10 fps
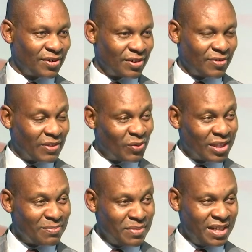with
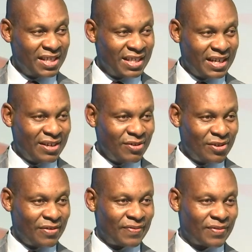the Ministry
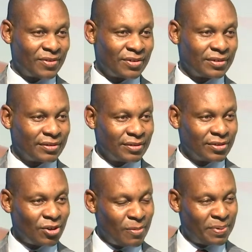of
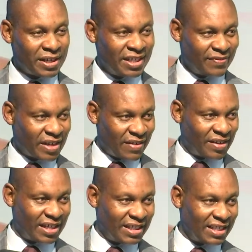Cooperative
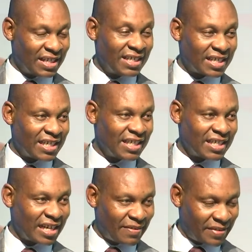Governance and
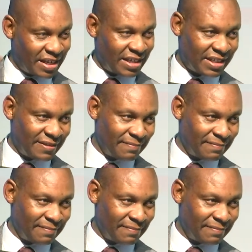Traditional Affairs,